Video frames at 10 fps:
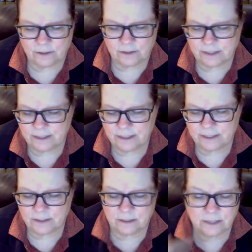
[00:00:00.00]
and then I think it's
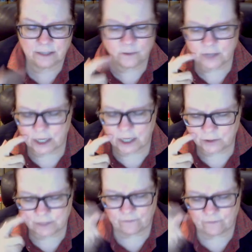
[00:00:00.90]
$100
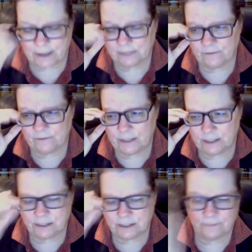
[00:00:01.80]
in filing fees,
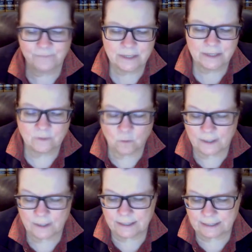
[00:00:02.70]
and one